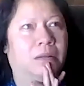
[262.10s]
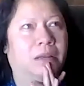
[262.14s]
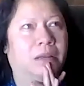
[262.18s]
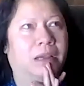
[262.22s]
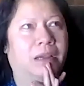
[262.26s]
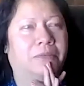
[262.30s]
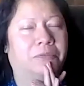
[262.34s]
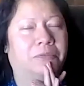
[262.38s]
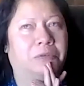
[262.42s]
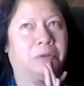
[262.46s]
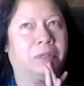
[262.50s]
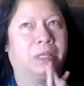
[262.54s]

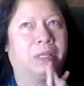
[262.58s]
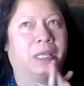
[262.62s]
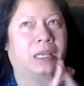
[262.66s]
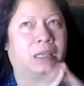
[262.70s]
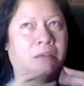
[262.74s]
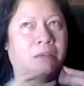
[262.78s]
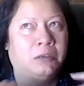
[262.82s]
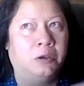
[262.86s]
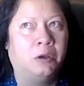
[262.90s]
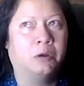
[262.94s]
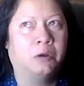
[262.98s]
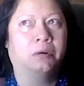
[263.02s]
after
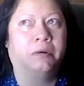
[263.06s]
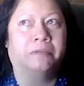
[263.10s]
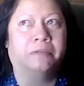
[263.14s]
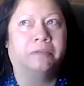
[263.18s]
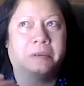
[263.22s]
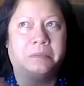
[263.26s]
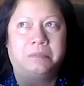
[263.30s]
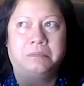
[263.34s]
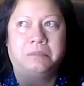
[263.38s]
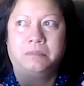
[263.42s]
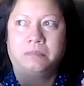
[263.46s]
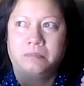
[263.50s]
letting go of
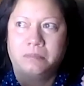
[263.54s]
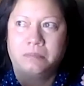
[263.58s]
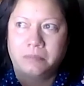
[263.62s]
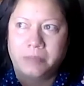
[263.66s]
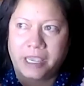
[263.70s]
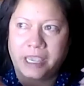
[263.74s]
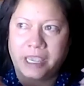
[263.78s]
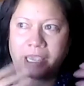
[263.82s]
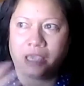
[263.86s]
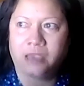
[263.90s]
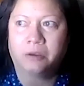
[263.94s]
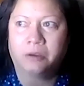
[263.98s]
the
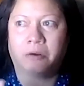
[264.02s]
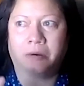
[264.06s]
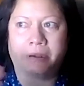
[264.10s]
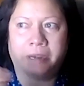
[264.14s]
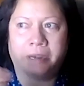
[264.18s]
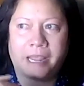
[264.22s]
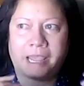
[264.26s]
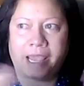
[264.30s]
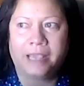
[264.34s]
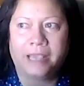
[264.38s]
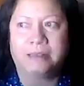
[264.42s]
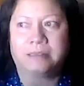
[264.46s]
anger
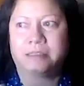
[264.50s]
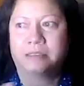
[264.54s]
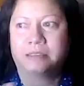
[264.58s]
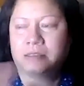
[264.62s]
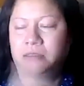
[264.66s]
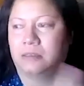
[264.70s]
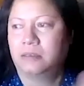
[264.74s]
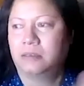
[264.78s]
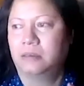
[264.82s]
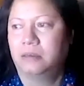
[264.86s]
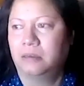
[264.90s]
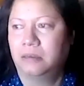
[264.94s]
and
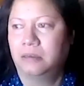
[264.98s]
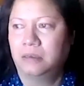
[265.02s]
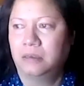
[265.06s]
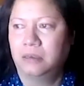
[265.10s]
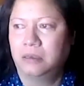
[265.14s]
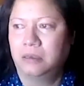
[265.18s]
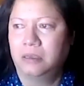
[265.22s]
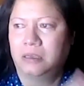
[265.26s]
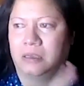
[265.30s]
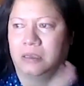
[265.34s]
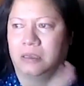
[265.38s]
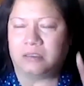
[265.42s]
angst,
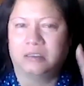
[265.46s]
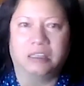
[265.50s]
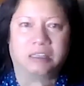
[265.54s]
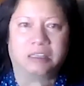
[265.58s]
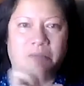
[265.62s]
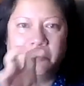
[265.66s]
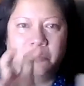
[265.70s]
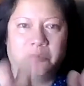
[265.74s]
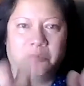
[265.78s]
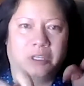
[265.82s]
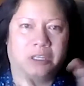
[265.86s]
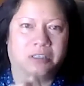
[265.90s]

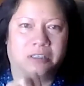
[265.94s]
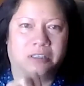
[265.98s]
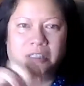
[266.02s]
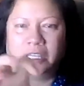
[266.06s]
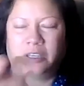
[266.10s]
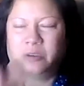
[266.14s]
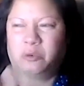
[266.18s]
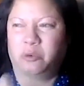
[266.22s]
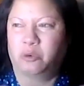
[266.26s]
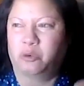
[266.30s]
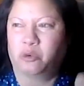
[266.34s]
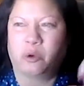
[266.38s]
the, the,
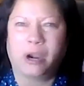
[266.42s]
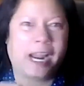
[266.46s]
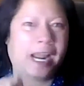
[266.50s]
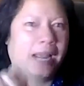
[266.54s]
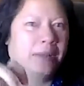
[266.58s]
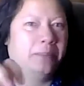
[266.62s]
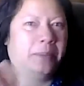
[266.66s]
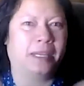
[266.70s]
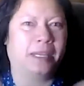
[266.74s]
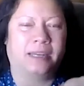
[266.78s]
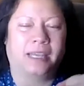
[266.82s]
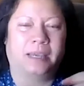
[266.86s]
the
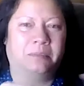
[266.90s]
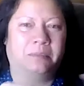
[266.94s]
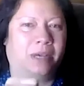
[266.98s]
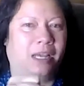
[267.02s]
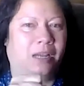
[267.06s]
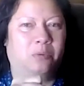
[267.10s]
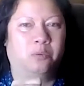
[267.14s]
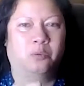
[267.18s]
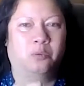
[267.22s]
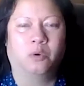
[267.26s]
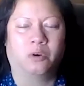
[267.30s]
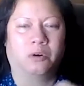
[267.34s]
grabbing at
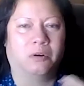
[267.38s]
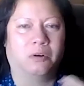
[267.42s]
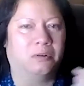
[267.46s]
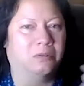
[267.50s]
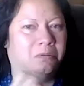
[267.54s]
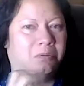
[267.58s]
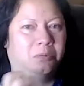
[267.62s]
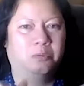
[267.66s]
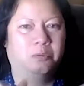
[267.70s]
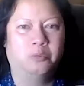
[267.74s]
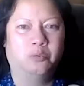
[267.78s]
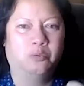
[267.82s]
my
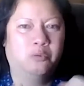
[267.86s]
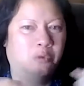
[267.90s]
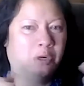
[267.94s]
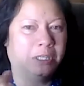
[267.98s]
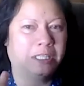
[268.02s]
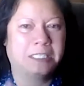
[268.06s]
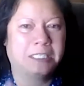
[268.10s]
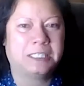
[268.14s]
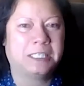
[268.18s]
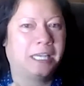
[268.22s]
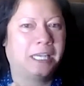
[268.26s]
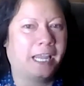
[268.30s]
world,
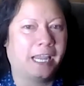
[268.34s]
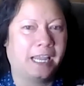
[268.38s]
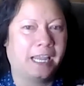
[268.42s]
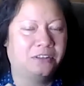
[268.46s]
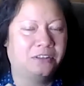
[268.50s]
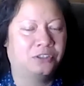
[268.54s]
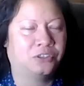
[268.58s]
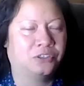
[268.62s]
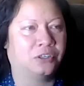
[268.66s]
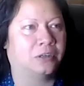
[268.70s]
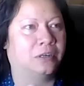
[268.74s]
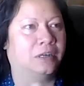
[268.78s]
what's the
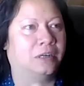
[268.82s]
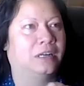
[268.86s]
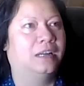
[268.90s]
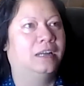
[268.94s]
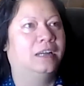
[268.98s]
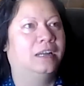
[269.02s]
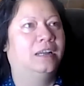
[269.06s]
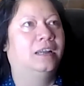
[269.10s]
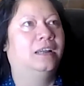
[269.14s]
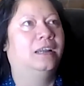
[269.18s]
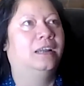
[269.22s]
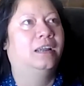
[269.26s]
answer?
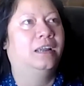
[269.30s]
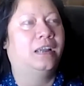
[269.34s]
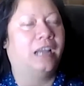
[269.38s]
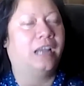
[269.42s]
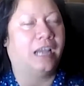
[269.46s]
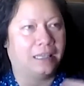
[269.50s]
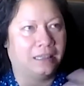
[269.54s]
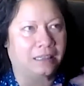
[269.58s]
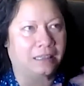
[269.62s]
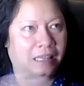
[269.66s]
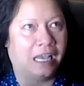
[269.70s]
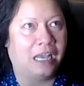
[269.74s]

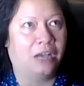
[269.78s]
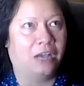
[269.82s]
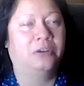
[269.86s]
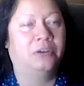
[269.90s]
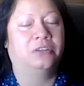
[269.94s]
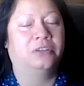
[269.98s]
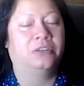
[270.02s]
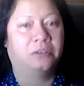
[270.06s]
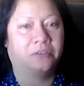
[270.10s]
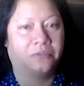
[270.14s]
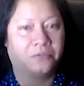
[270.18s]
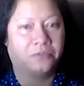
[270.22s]
I allowed
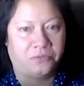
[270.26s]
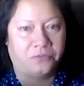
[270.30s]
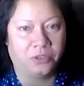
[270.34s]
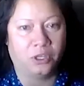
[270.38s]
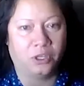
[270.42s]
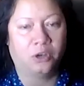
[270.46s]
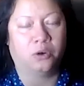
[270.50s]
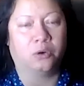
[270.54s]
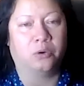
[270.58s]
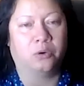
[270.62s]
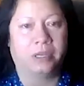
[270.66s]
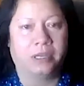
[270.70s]
it to
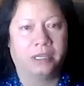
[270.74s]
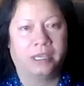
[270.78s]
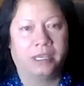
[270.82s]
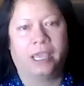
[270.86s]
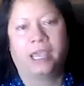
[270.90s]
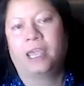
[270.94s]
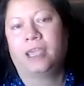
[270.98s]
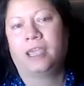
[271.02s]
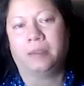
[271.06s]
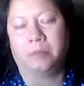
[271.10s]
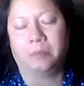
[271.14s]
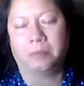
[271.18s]
flow, it
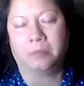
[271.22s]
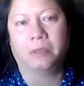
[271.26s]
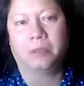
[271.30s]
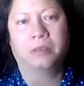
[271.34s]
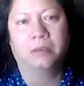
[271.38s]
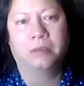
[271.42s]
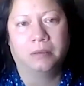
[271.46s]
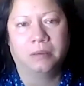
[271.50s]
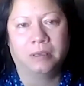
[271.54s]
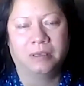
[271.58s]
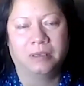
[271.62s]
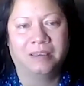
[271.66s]
came.
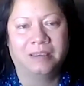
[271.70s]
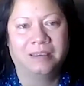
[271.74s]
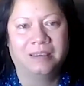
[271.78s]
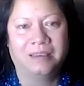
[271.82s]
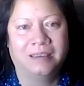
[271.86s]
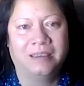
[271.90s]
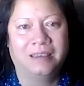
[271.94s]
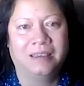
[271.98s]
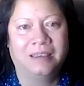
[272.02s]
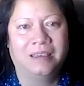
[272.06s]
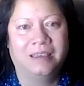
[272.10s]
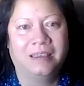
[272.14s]

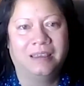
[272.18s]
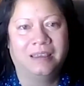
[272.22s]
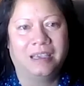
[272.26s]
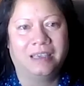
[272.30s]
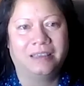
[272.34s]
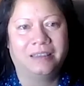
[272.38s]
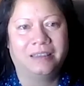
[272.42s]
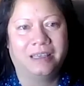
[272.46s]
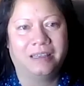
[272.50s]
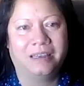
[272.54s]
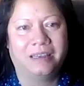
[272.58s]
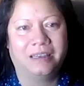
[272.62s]

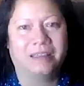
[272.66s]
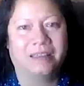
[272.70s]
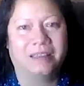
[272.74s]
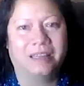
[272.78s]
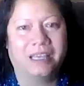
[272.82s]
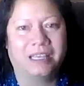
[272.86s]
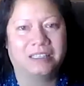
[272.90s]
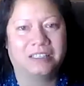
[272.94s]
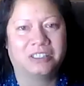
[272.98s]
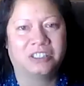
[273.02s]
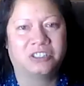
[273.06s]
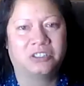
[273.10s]
And that,
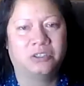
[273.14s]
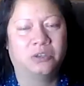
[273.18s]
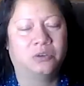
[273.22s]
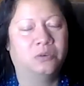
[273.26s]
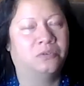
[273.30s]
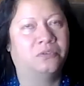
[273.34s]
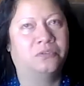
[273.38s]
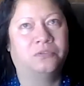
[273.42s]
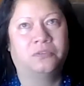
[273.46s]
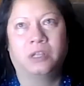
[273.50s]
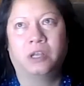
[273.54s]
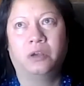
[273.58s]
that's
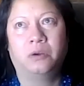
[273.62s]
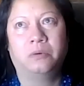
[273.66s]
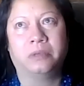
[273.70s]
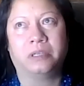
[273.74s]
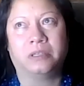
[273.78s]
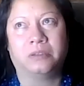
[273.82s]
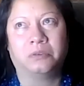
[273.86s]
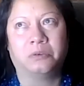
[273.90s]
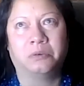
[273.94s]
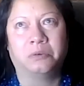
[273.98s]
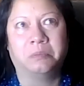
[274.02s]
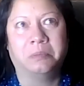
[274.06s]
still
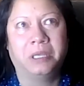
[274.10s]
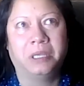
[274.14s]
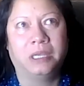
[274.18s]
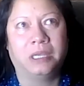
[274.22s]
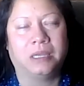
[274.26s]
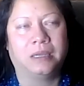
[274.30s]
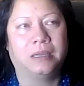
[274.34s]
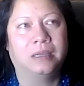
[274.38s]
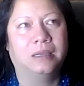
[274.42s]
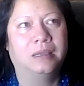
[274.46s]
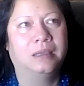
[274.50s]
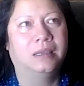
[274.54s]
flowing through
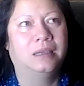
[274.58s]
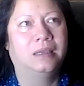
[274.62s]
me